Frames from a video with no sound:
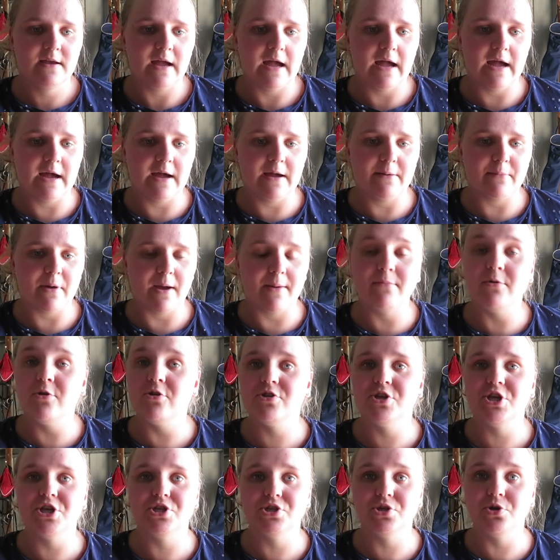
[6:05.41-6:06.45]
Um, I'm not
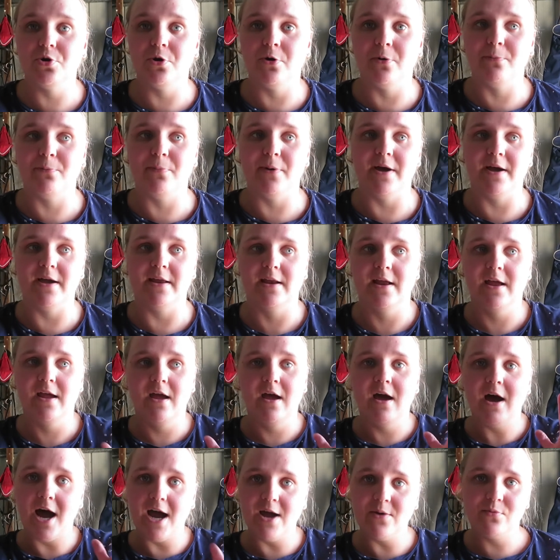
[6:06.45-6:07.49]
too sure, but
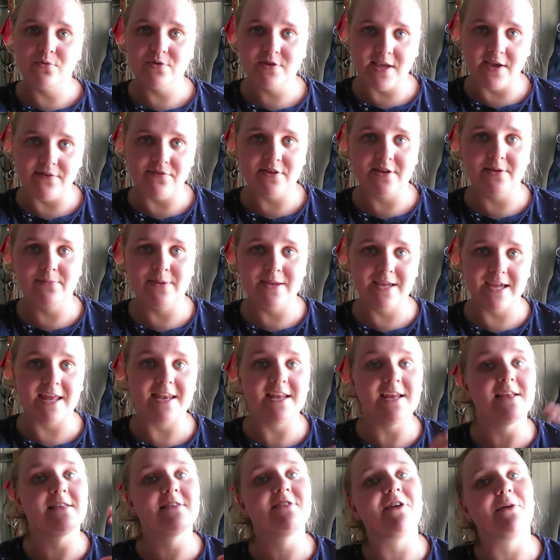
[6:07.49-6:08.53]
I will definitely be
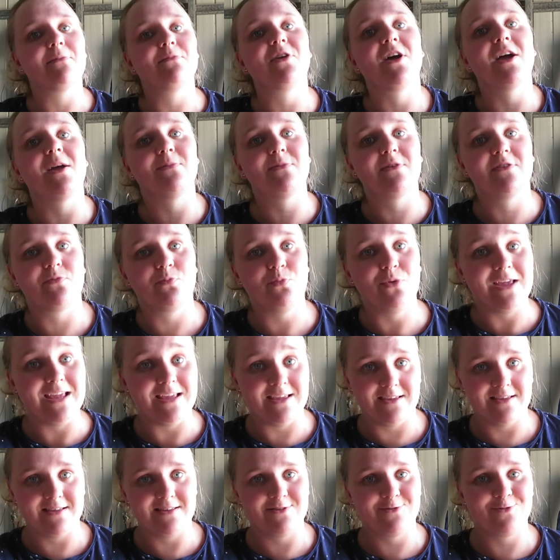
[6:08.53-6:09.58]
getting it sometime this
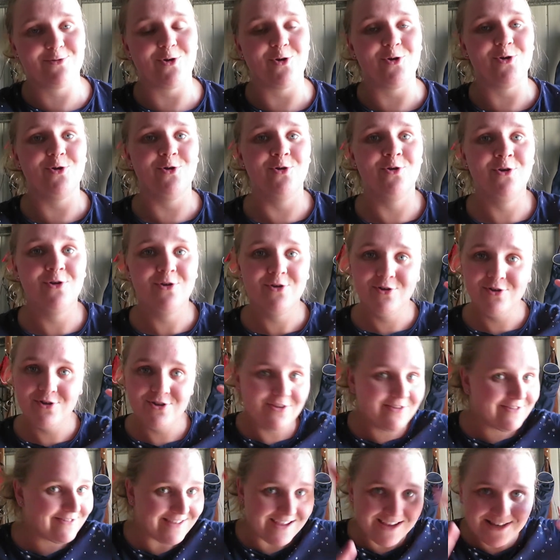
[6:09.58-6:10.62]
week, so
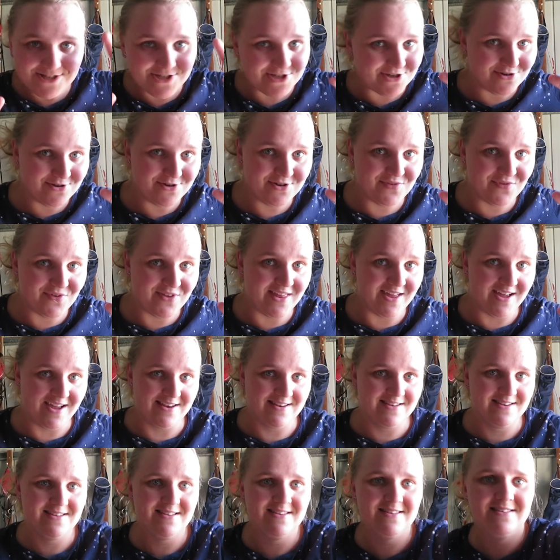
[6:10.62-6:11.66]
stay tuned for
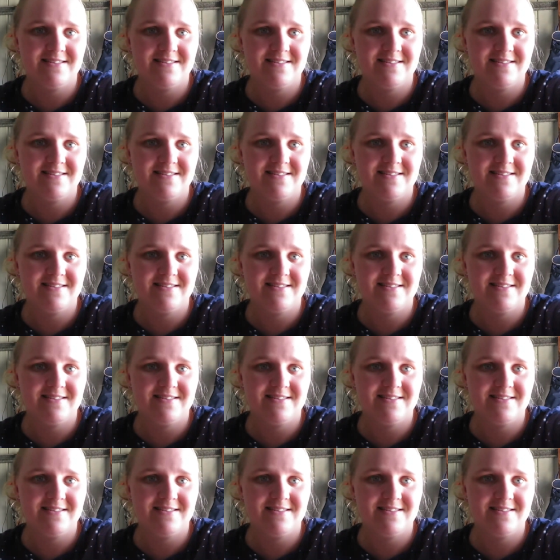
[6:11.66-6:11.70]
that.